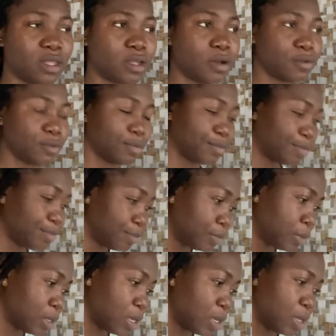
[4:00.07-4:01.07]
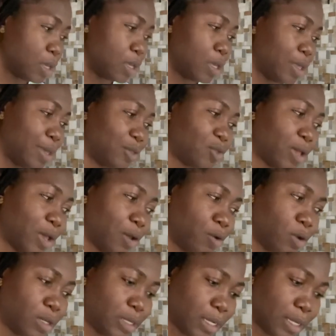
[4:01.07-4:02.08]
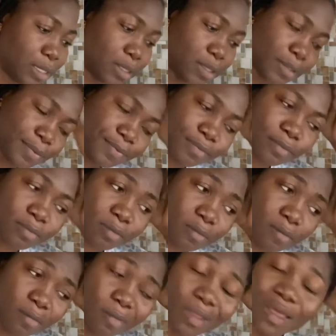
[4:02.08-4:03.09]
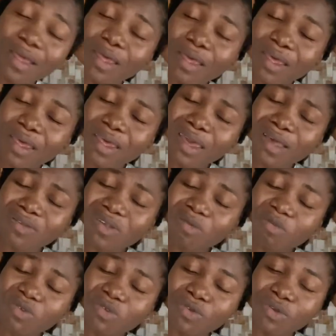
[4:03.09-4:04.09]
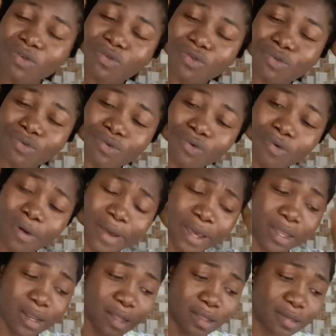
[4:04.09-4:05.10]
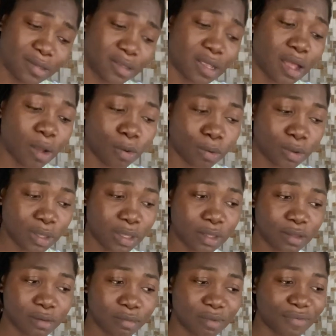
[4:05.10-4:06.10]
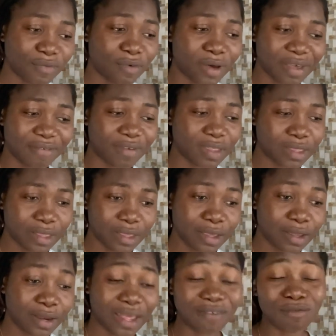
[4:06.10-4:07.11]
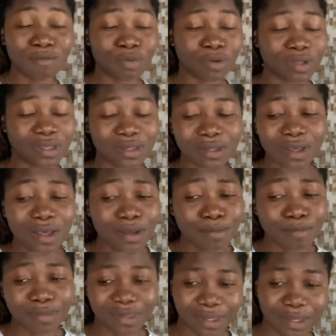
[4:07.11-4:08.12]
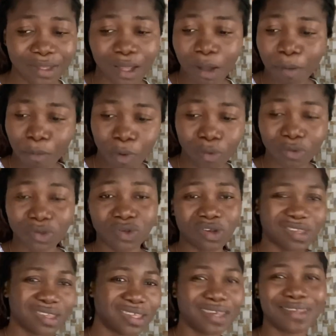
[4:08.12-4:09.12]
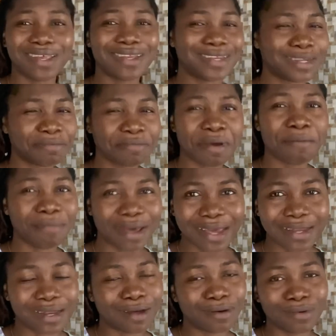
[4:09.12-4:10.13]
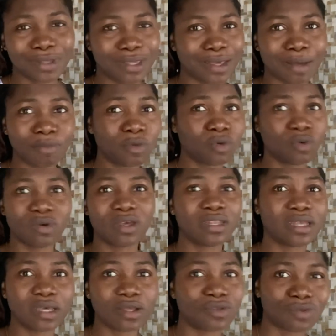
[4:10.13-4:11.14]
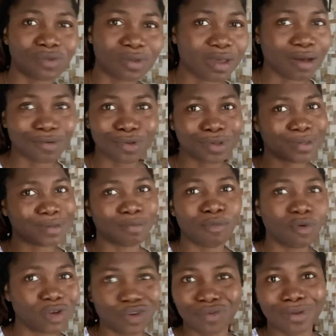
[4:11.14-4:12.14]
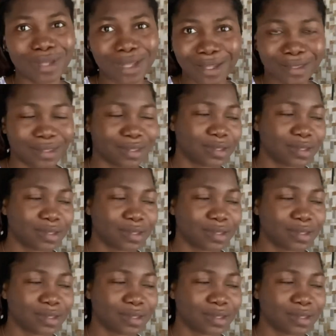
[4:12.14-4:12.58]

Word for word: thousand yes i got that yes i'm just going to go ahead and start cooking before i faint again i even bought biscuit and malt just in case i change my mind that okay i'm not cooking again today i'll just smudge on that